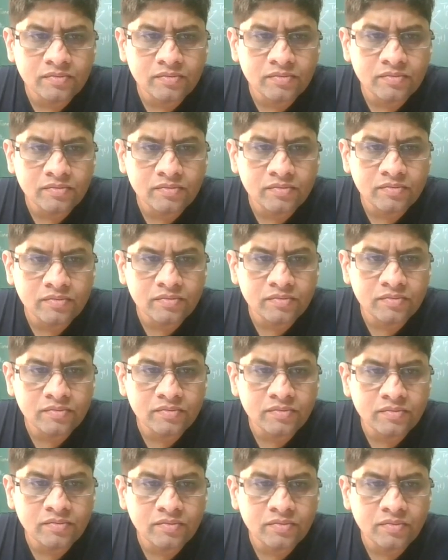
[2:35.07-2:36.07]

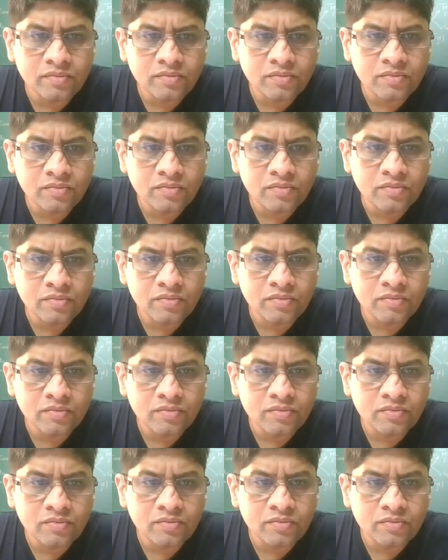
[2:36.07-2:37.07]

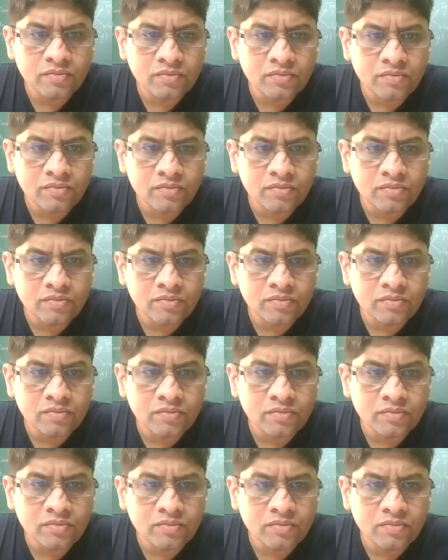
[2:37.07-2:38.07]

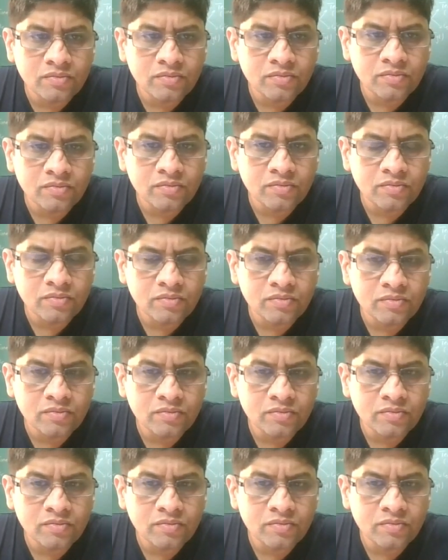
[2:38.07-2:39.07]

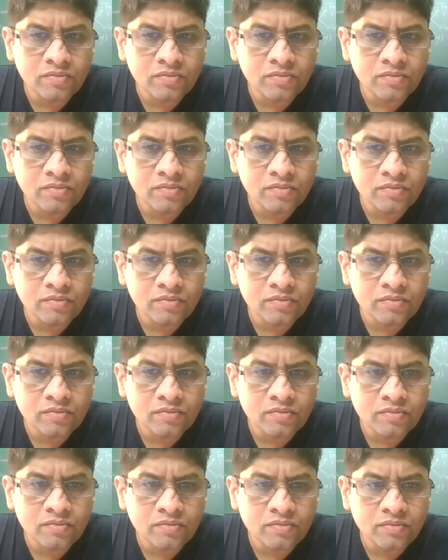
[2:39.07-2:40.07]

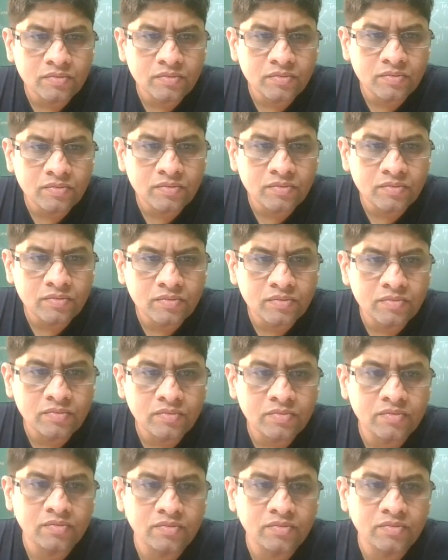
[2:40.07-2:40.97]
(not speaking)